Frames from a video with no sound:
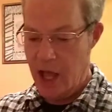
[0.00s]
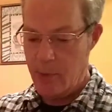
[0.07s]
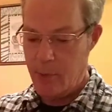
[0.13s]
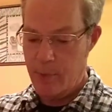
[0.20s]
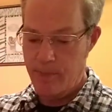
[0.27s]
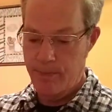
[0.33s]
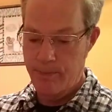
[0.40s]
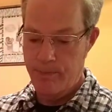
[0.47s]

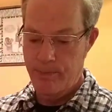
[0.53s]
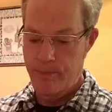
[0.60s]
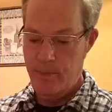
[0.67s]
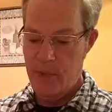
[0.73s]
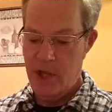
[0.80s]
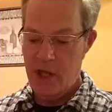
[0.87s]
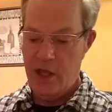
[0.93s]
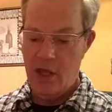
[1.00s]
album,
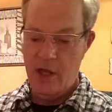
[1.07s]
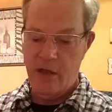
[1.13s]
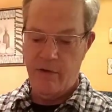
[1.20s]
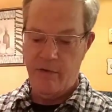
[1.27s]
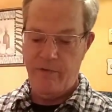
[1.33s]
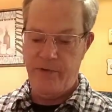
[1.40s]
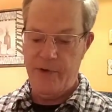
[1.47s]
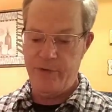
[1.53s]

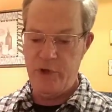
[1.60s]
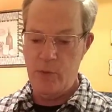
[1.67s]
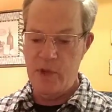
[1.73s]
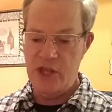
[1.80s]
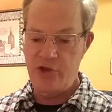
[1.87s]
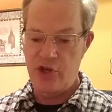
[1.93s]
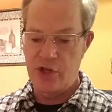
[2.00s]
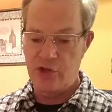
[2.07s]
Fifth
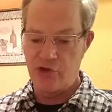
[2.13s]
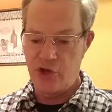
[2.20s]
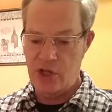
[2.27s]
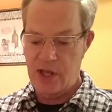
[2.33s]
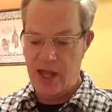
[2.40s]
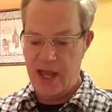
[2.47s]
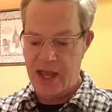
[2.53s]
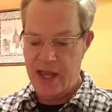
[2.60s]
Dimension,
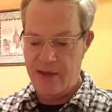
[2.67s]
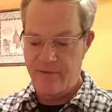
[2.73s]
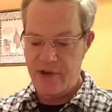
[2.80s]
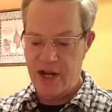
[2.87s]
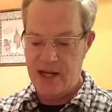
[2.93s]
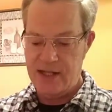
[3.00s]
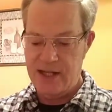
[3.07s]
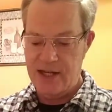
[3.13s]
July of
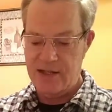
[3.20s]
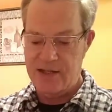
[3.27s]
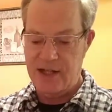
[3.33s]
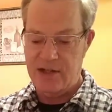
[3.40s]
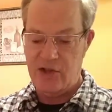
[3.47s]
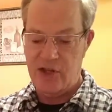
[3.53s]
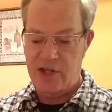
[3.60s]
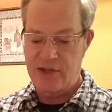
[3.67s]

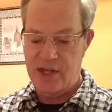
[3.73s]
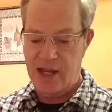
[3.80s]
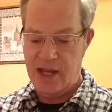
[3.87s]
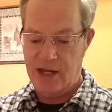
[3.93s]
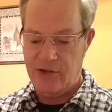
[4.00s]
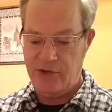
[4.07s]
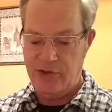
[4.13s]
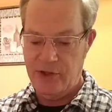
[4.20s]

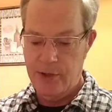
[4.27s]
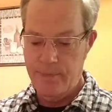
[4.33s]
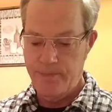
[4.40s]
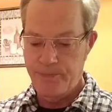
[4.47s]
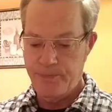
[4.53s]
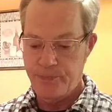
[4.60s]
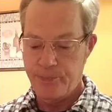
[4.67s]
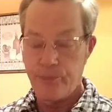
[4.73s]
1966.
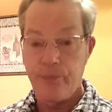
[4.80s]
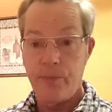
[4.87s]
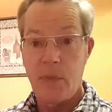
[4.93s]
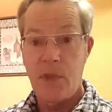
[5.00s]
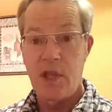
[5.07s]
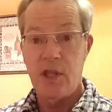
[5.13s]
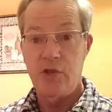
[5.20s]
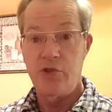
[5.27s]

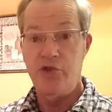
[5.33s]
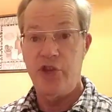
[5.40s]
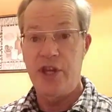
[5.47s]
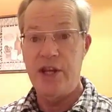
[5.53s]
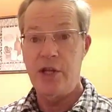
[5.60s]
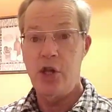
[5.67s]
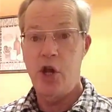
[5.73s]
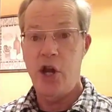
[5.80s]

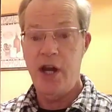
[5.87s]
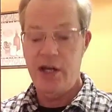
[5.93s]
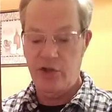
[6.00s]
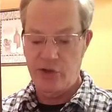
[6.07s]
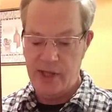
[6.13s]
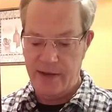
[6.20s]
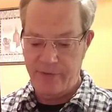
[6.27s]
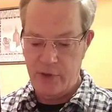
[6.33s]
Gene Clark
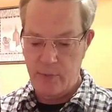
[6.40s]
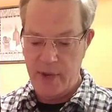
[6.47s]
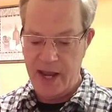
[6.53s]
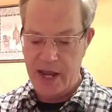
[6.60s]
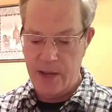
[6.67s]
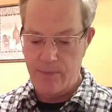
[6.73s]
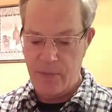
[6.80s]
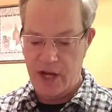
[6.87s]
has left the
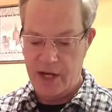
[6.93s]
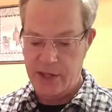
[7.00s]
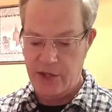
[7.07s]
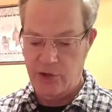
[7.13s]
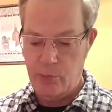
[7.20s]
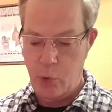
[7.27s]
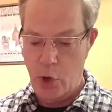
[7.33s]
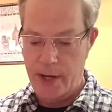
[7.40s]
band by
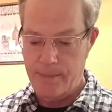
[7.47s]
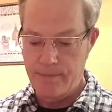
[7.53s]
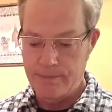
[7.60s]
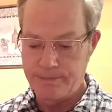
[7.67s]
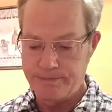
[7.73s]
this point.